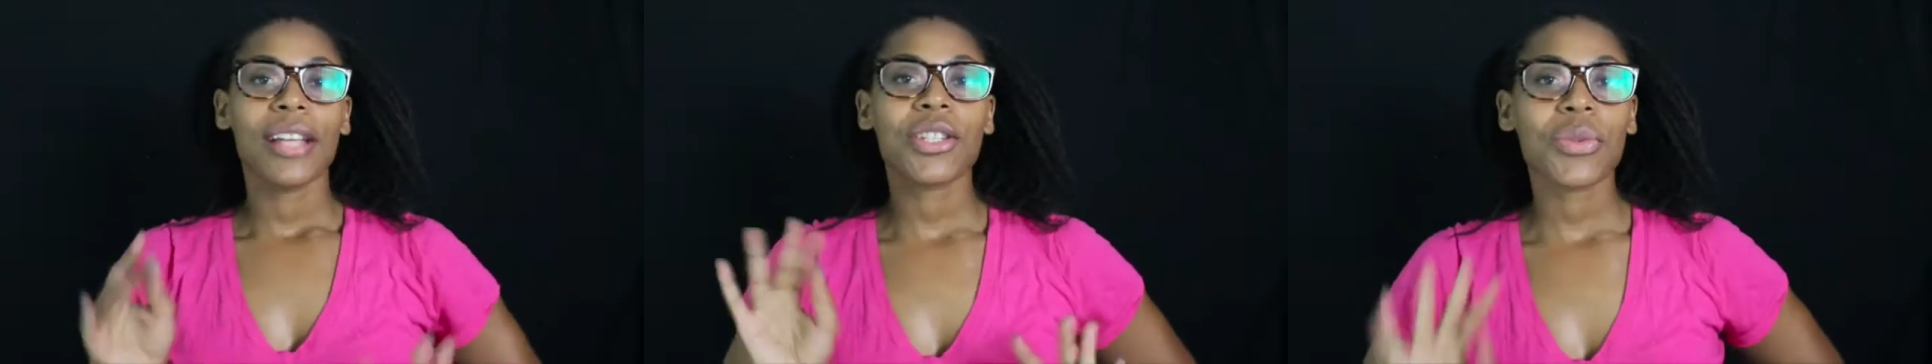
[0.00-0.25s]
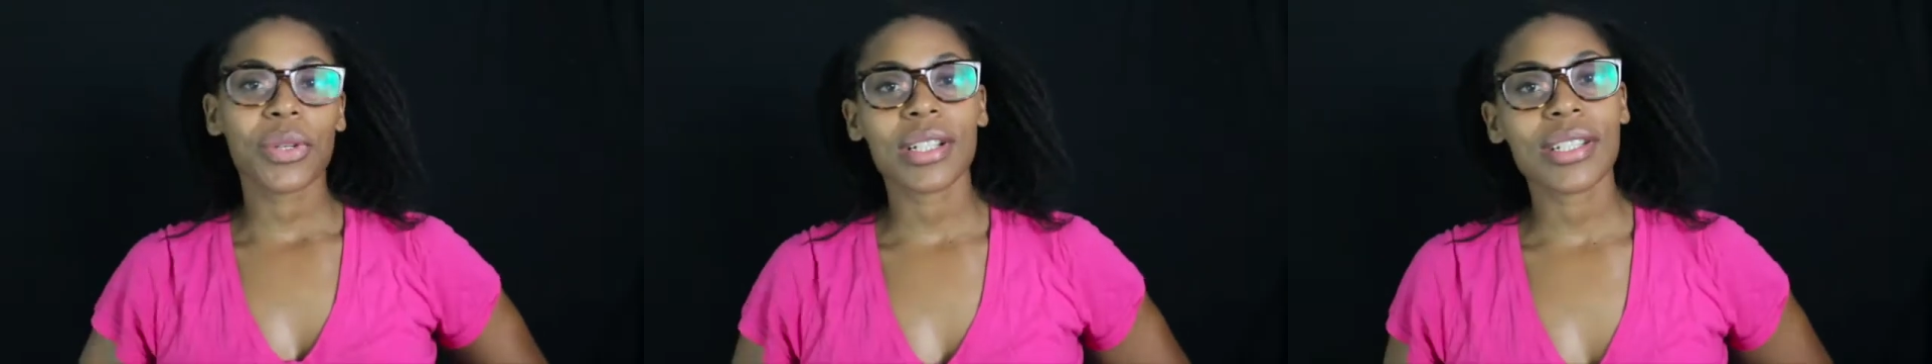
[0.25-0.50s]
I
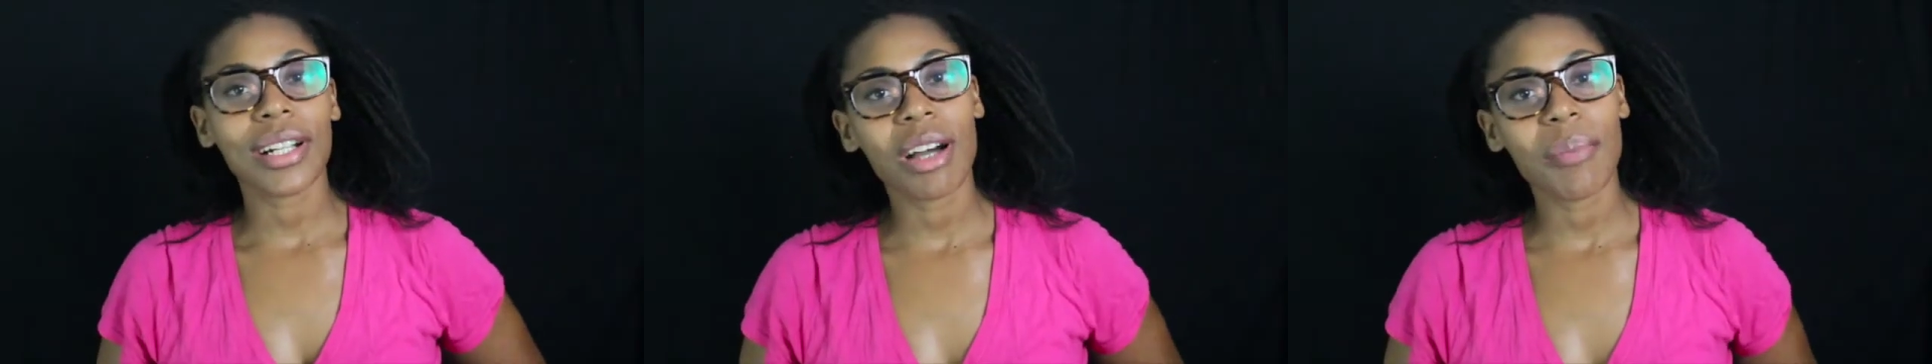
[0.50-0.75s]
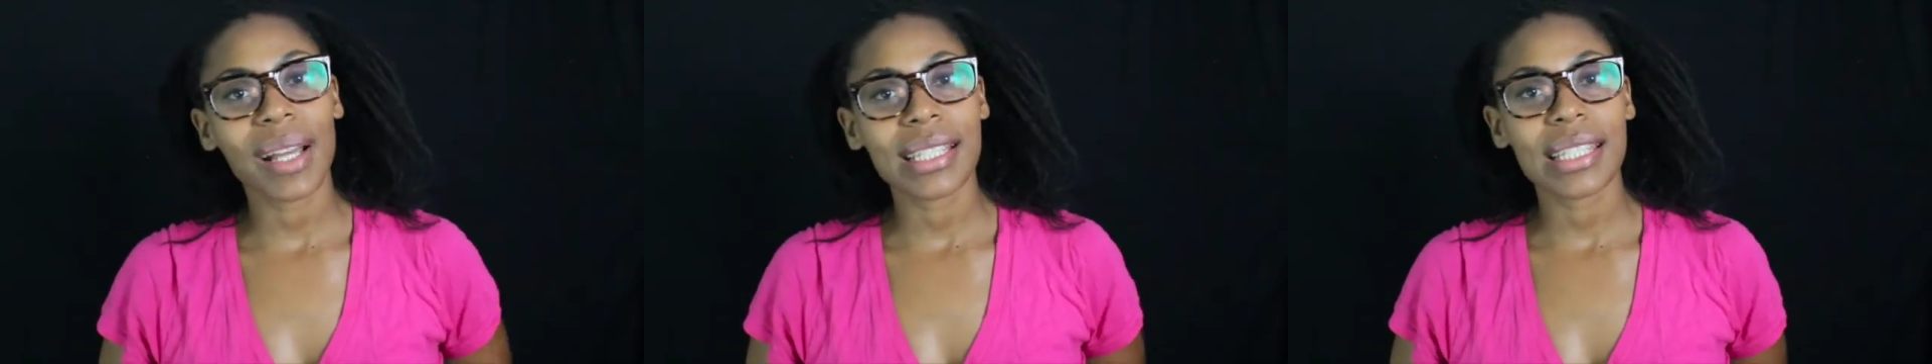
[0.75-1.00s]
just want to start
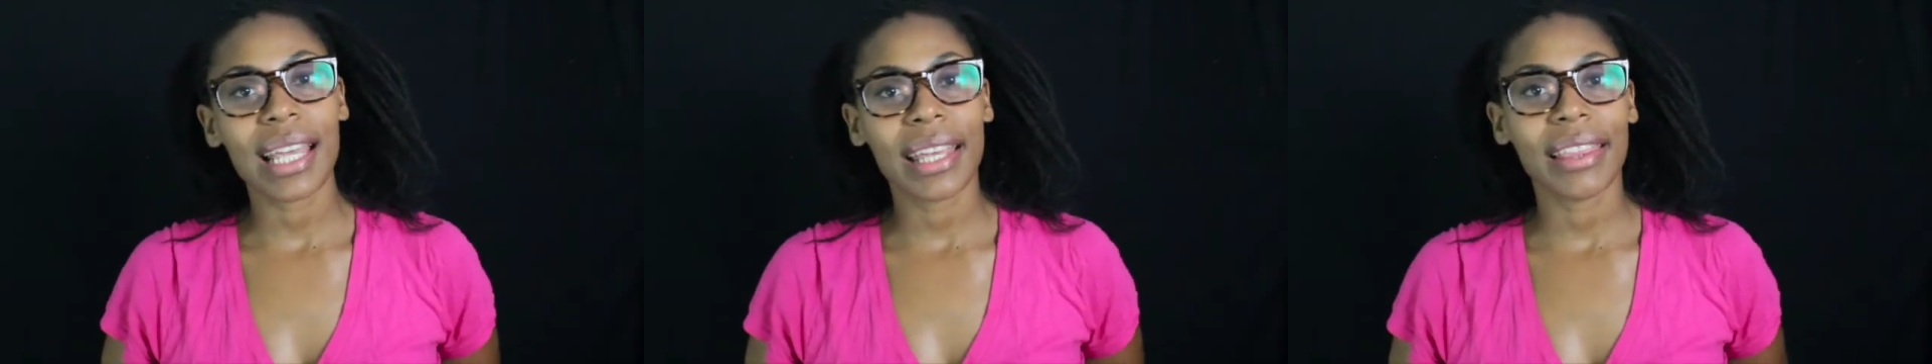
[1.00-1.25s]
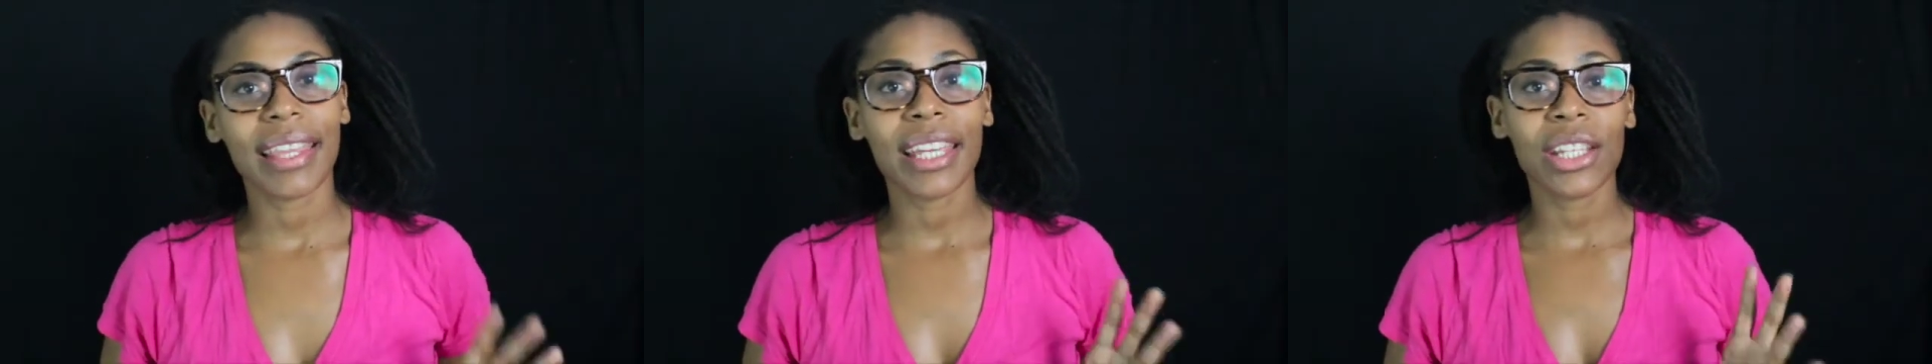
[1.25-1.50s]
out by
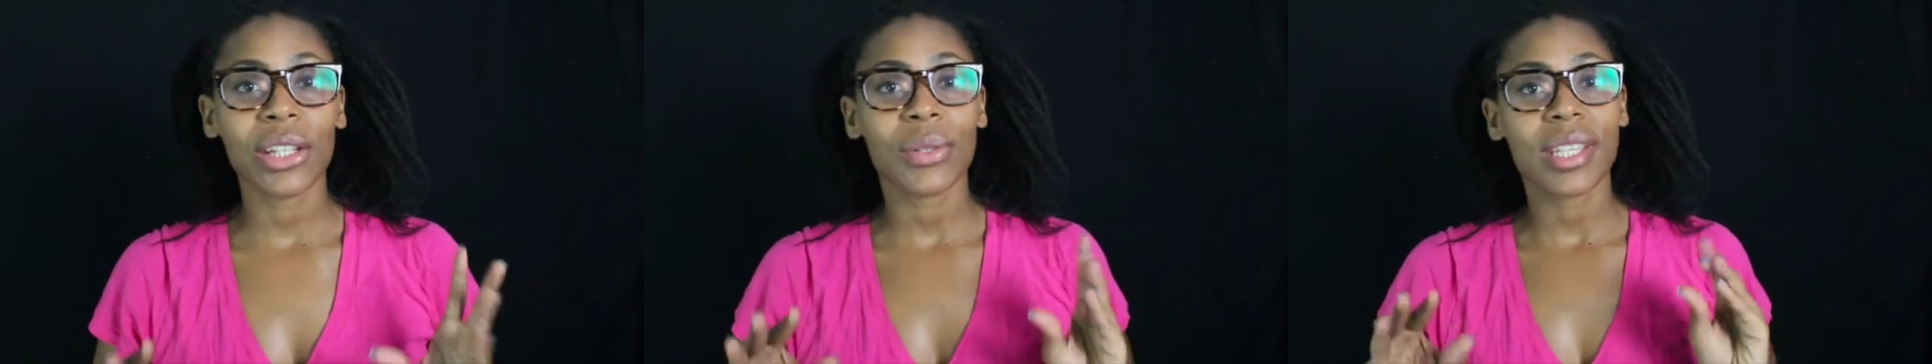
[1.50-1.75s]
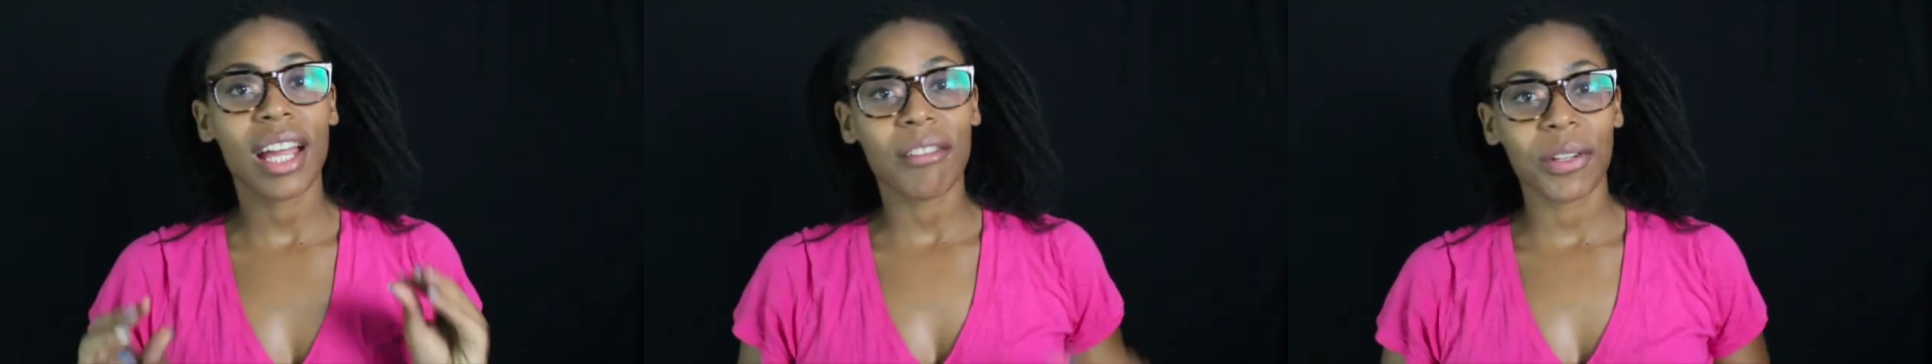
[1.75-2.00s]
saying thank you to